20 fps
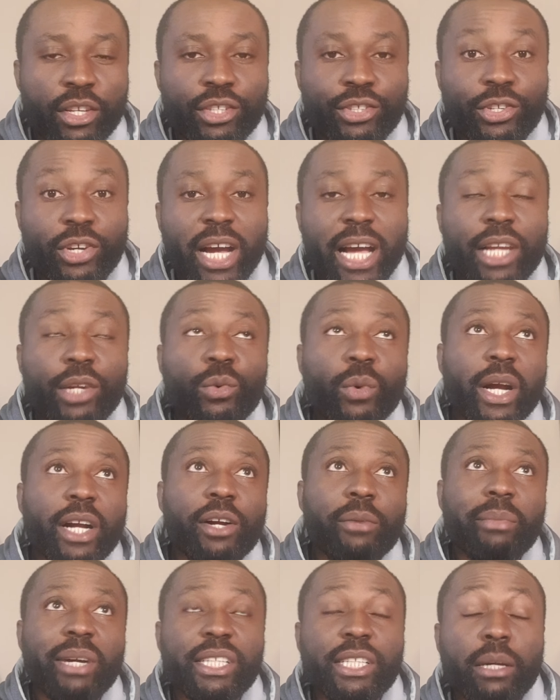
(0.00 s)
You're highly
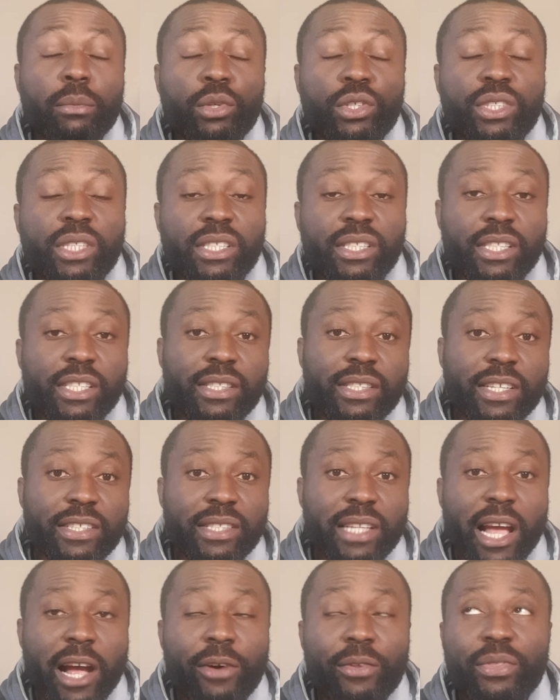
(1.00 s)
welcome, my dear brothers and sisters
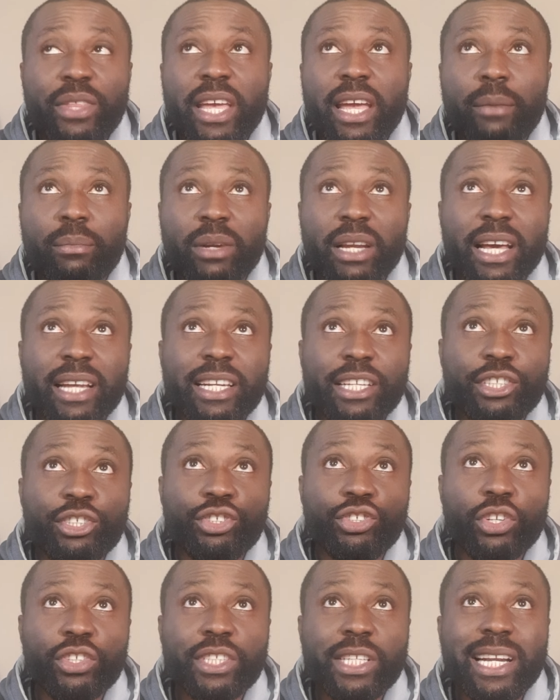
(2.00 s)
out there. I'm glad that you
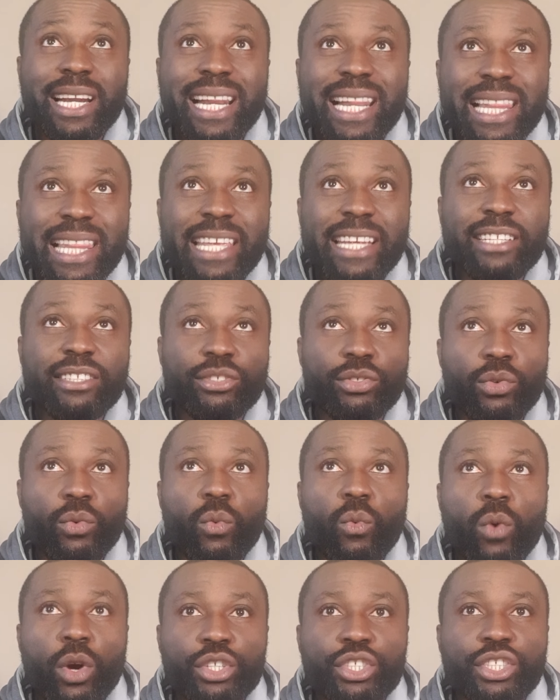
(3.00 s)
just clicked to
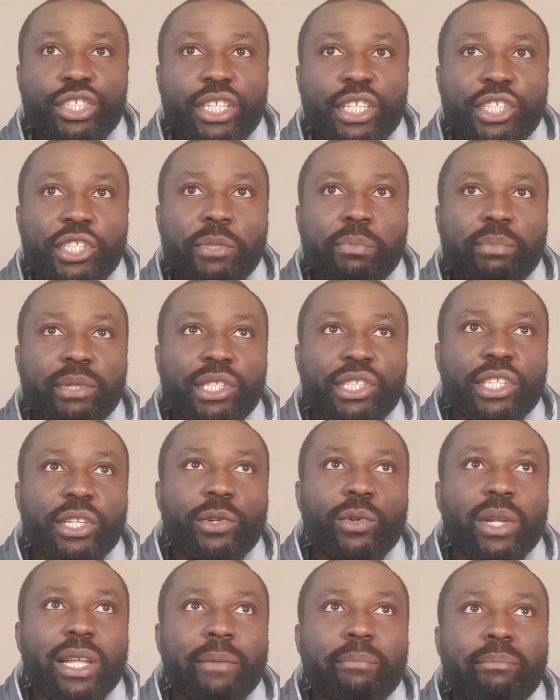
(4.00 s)
watch this
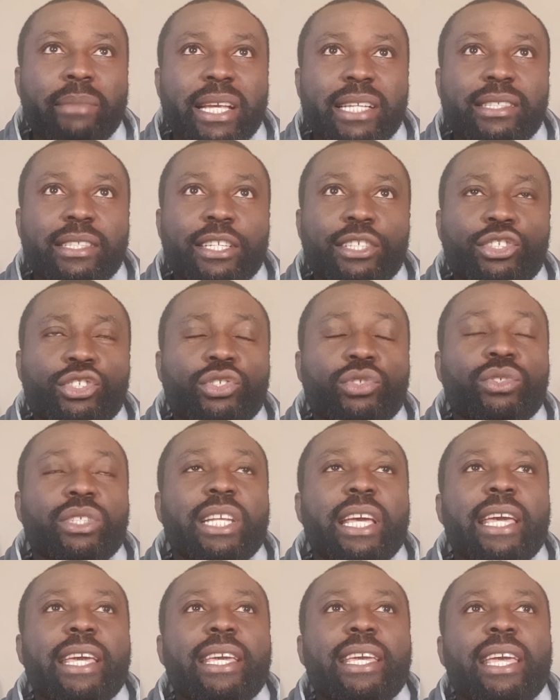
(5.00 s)
particular message.
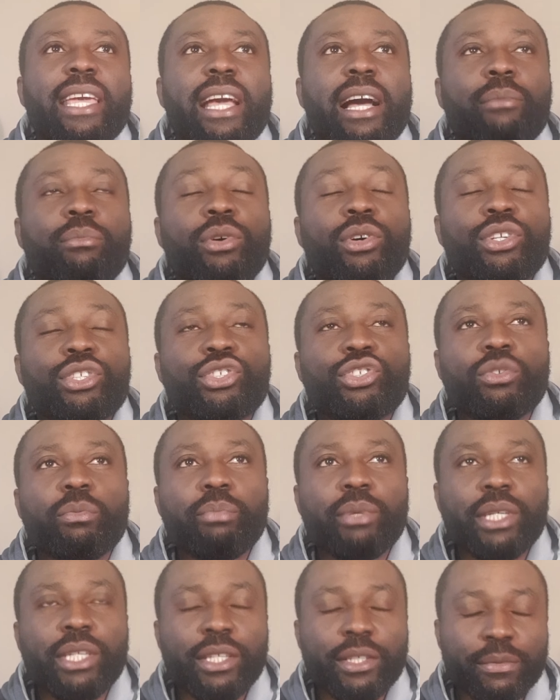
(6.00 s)
Today, I'm going to
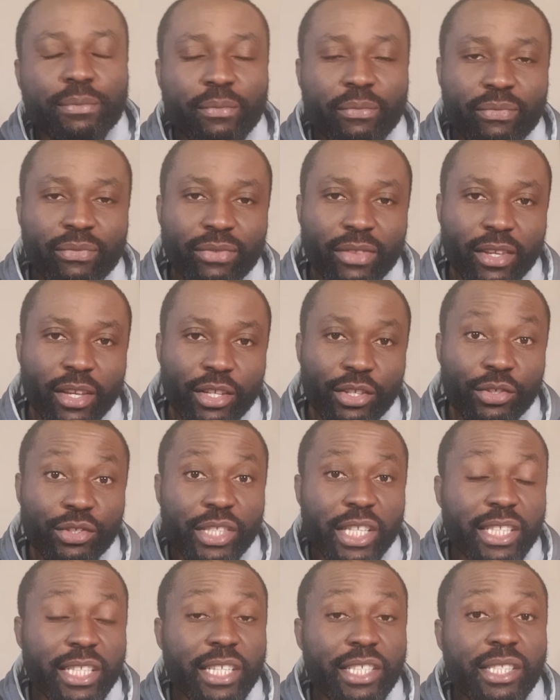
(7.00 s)
be
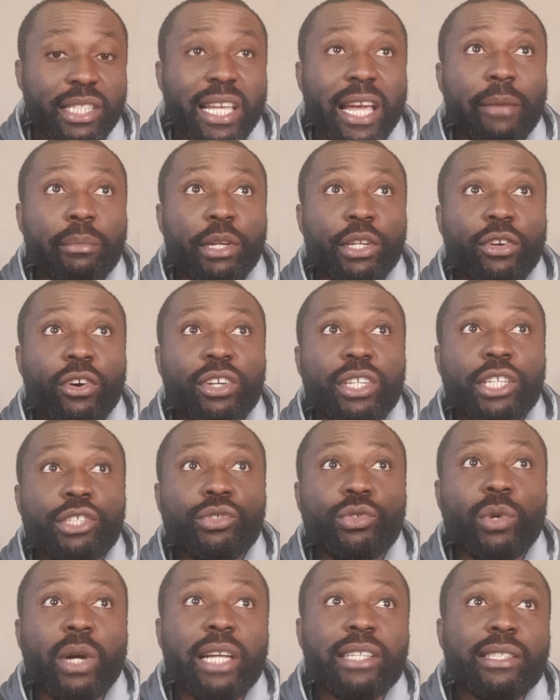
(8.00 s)
using this time in order
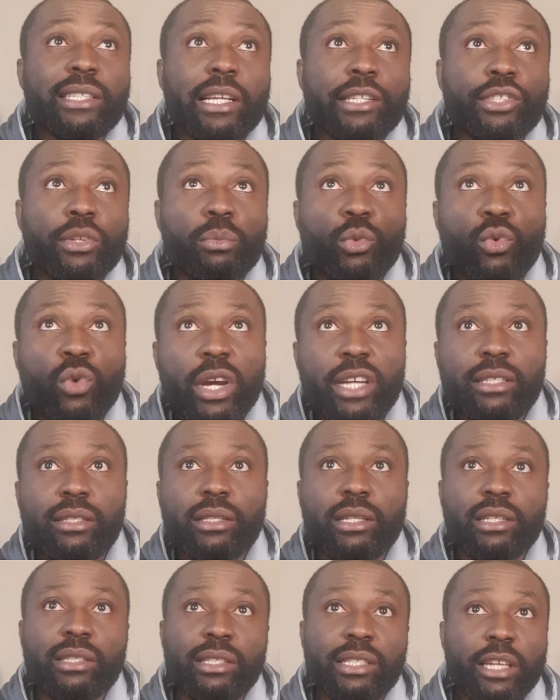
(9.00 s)
to answer some
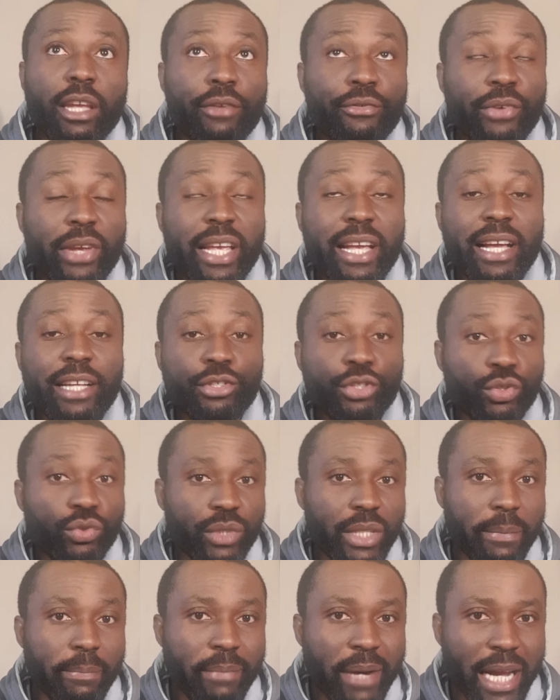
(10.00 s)
questions in regards to
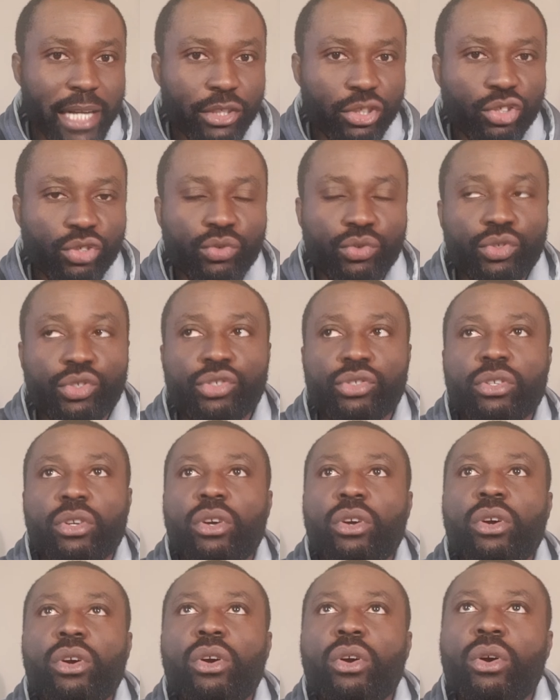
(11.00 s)
the Bantus,
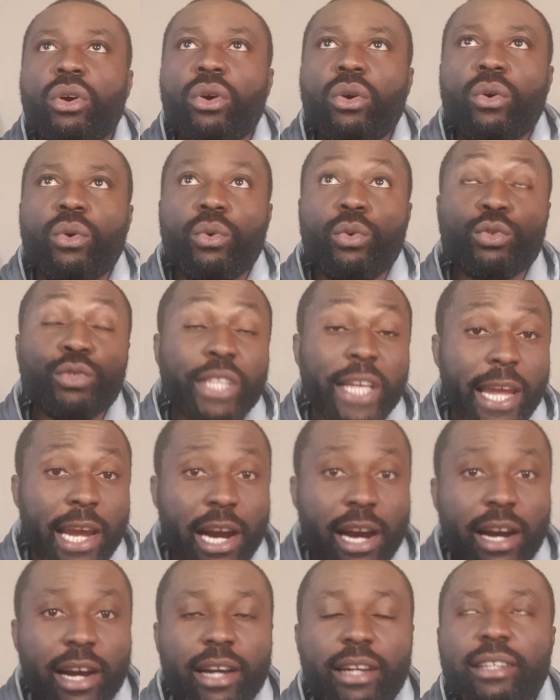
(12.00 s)
who they
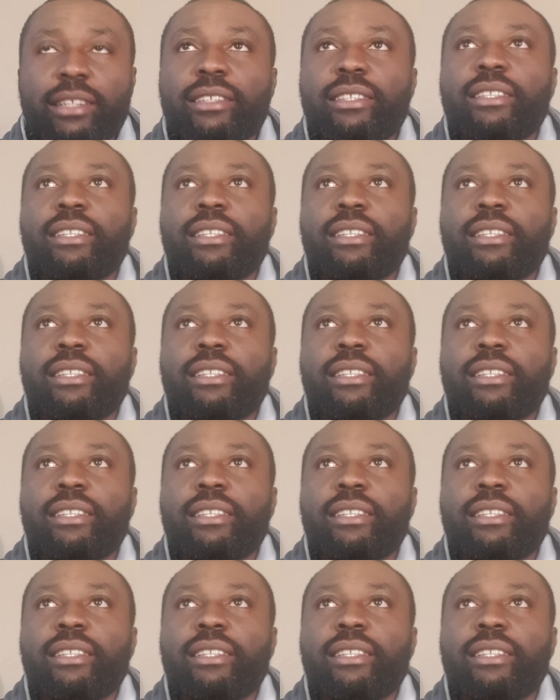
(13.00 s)
are,